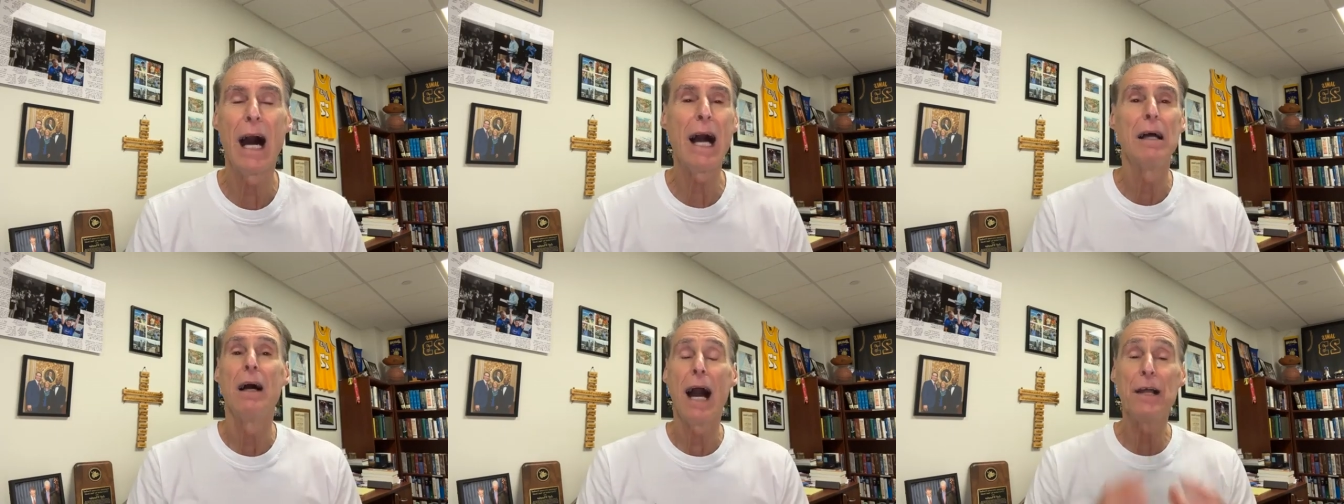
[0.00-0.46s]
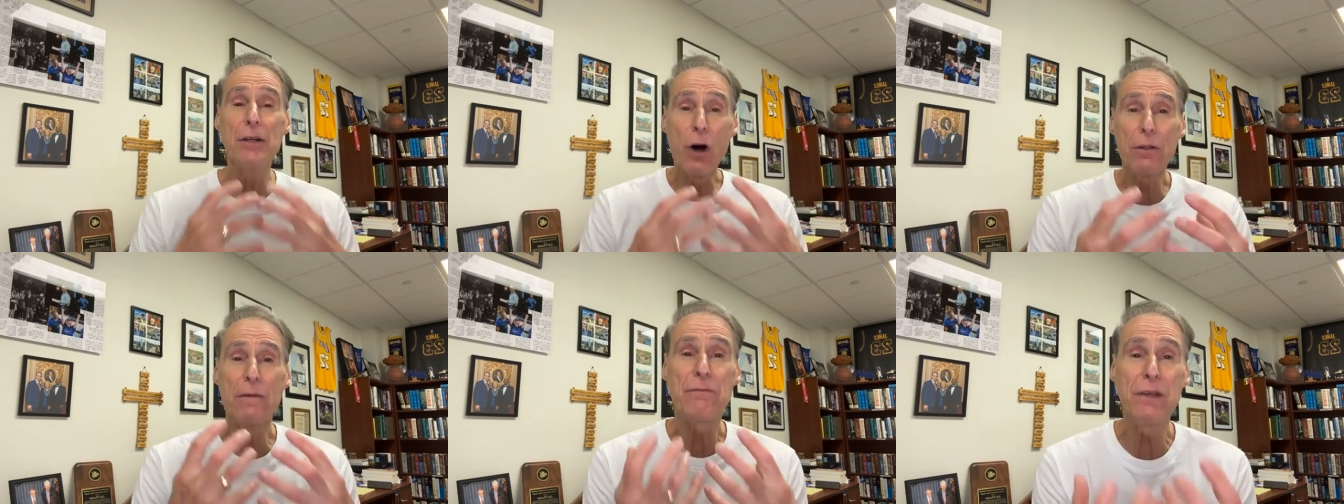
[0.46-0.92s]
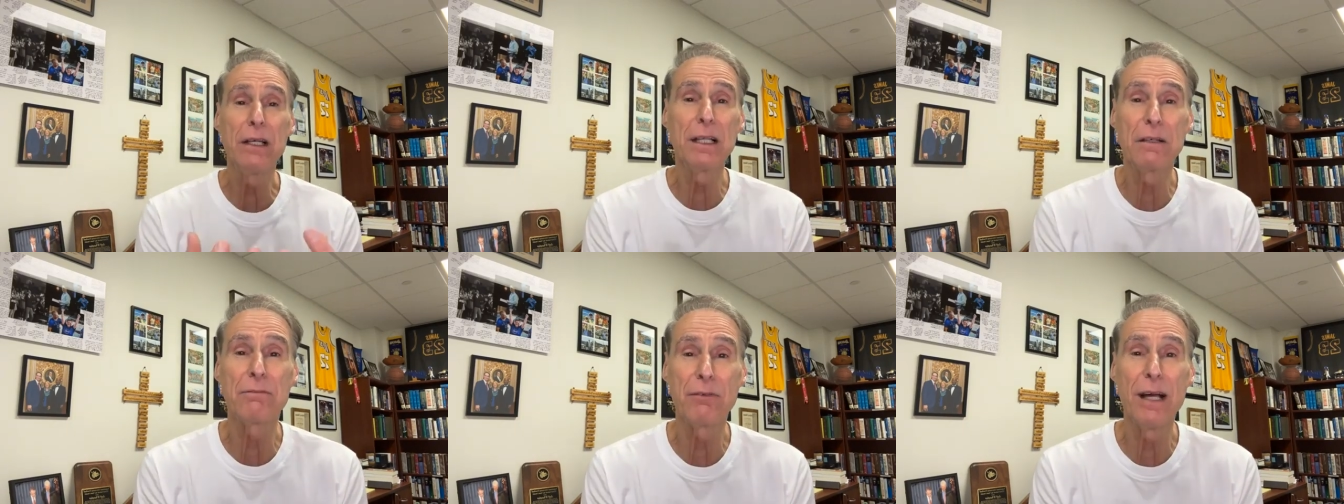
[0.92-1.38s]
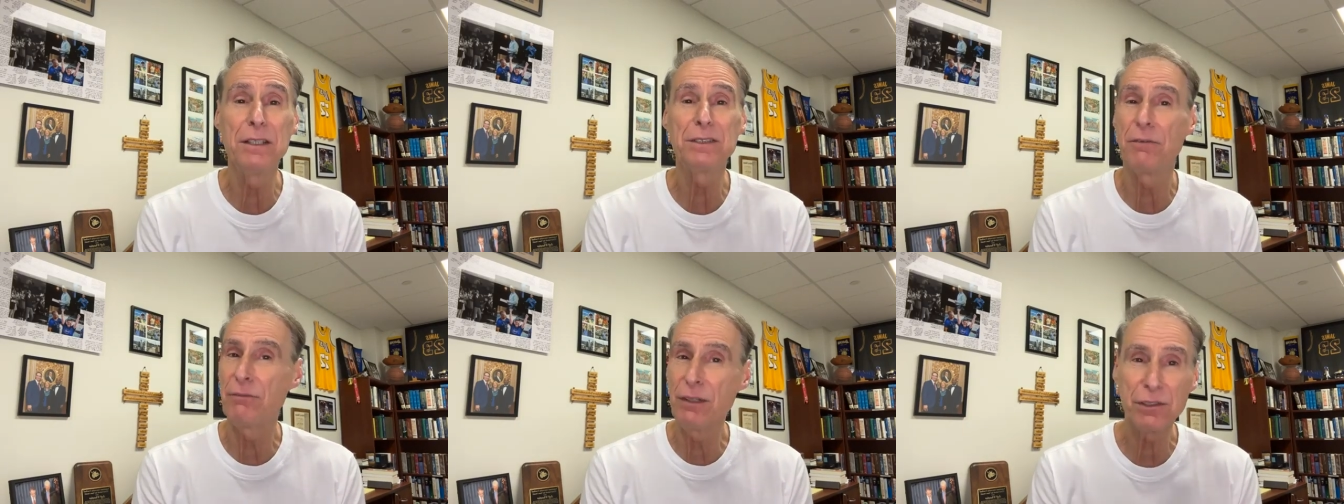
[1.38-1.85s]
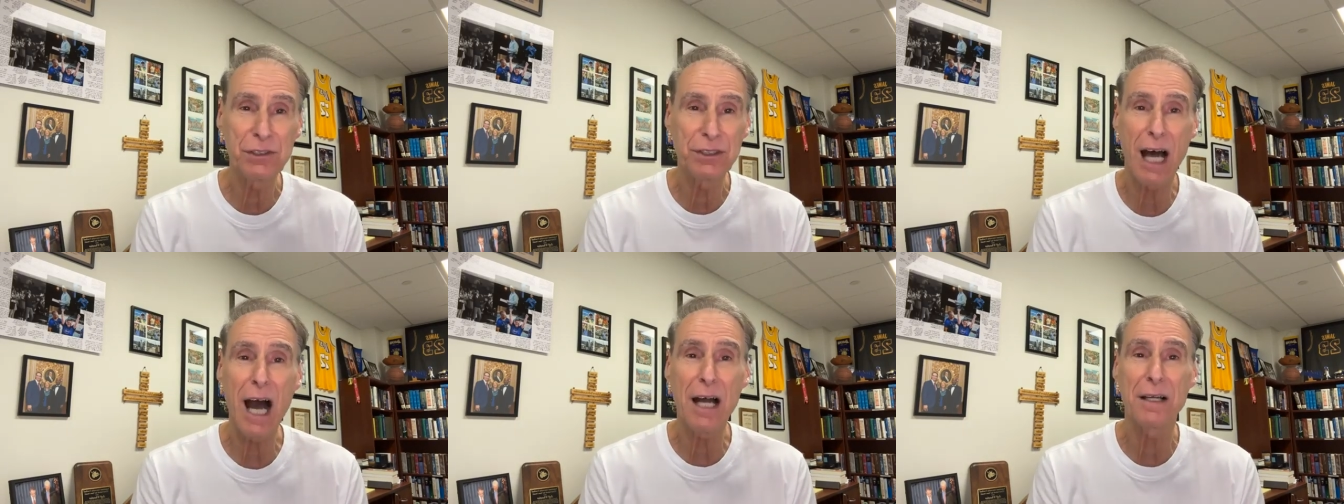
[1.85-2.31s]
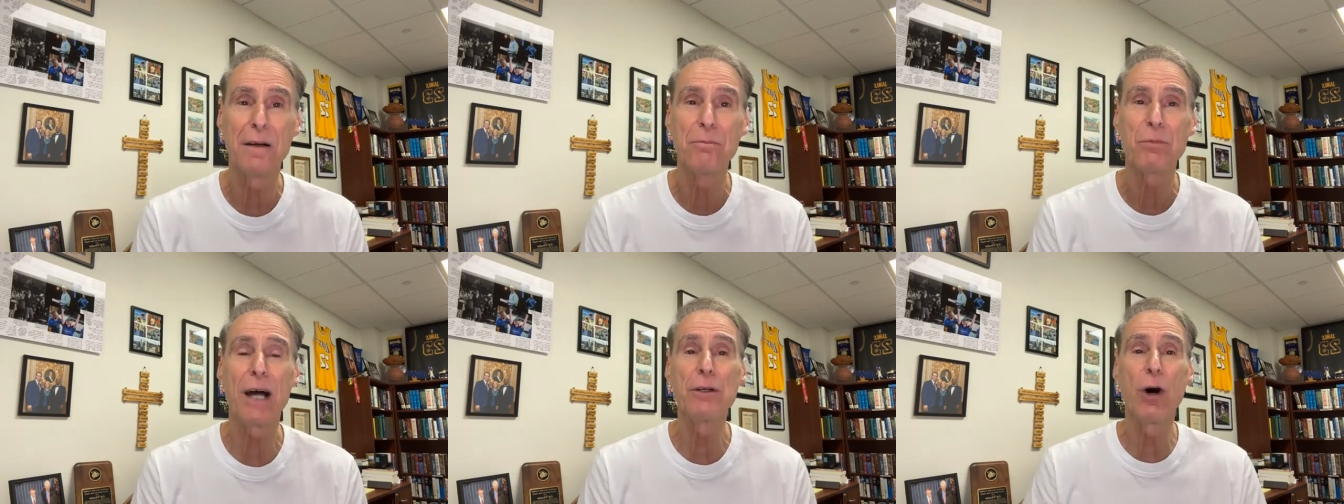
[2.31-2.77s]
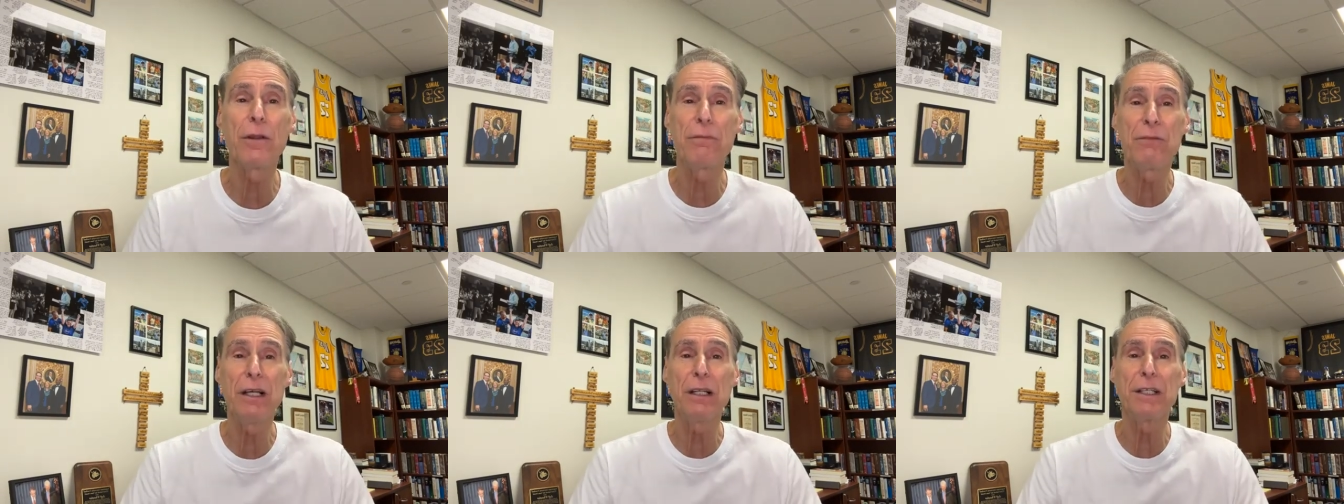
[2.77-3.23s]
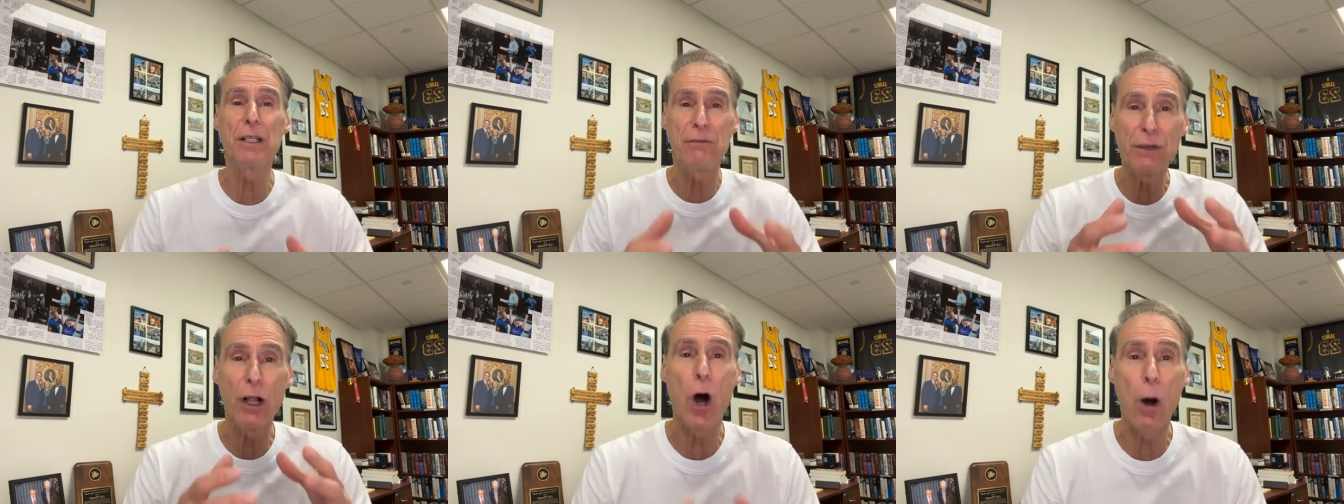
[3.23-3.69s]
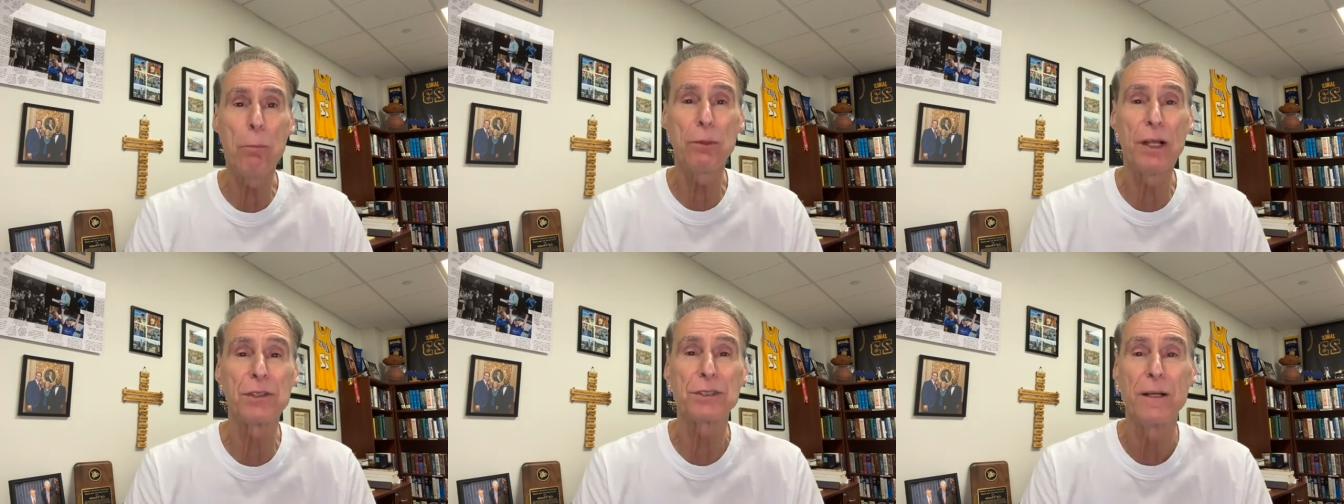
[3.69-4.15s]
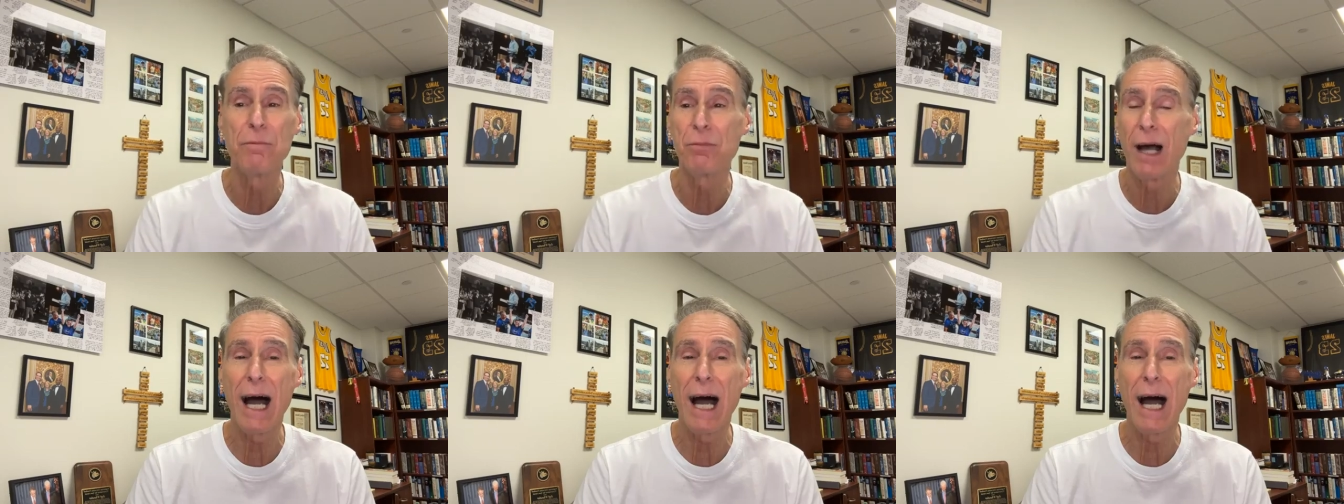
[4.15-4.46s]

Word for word: I, I know the feeling, friends. You feel stuck. I know the feeling. You feel hopeless.